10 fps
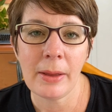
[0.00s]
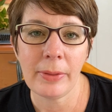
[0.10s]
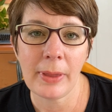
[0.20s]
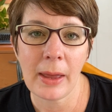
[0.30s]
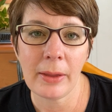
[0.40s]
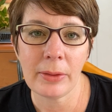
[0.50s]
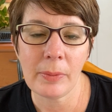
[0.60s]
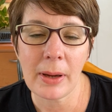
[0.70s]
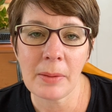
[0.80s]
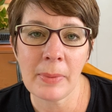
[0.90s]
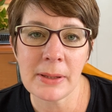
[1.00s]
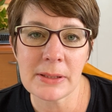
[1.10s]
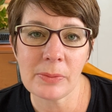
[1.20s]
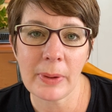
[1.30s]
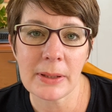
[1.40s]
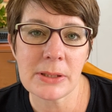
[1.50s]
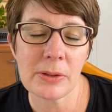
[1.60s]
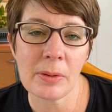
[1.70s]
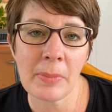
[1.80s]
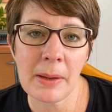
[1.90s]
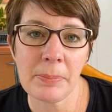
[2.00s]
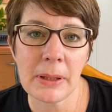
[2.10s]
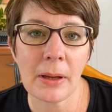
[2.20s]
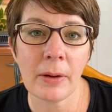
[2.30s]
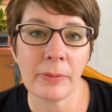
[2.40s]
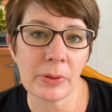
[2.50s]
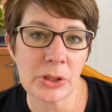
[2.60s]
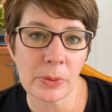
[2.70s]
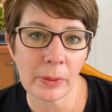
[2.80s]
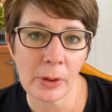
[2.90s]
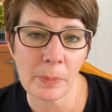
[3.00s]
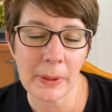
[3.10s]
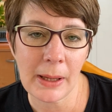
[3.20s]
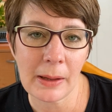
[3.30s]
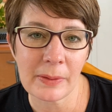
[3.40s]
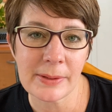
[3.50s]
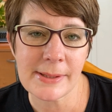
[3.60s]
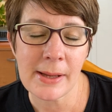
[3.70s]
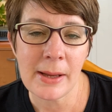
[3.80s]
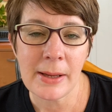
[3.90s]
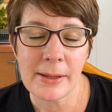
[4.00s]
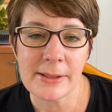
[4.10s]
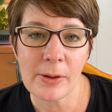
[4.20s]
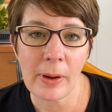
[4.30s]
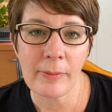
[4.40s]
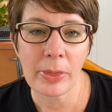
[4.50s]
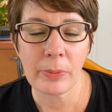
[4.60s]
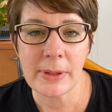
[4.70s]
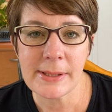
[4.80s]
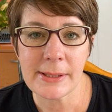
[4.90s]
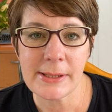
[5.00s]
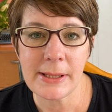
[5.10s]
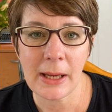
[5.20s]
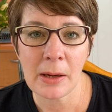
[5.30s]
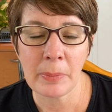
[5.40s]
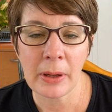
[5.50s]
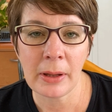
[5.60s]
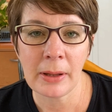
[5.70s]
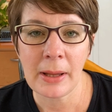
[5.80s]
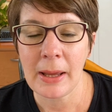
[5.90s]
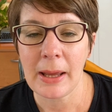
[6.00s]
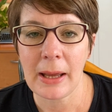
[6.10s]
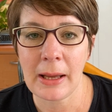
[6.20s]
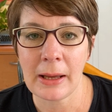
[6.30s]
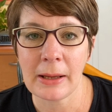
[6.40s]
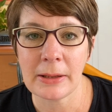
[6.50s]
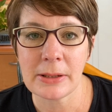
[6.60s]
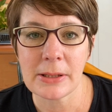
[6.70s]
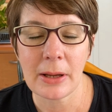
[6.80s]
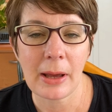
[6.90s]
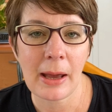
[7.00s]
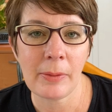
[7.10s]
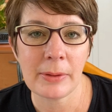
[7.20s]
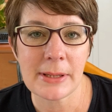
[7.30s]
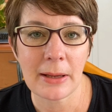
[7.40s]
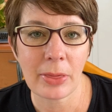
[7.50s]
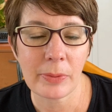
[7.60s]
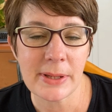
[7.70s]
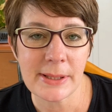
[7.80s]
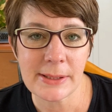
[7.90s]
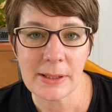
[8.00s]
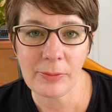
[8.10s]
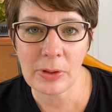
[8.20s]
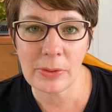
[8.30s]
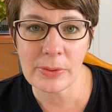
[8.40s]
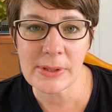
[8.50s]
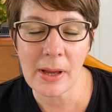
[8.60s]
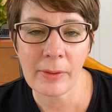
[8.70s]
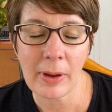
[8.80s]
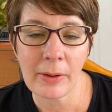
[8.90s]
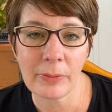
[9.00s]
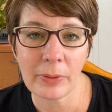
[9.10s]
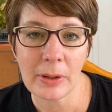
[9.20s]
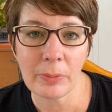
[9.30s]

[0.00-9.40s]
that the recommended way to do it might be a virtual open house. So I have a 360 camera, and I would take 360 views of every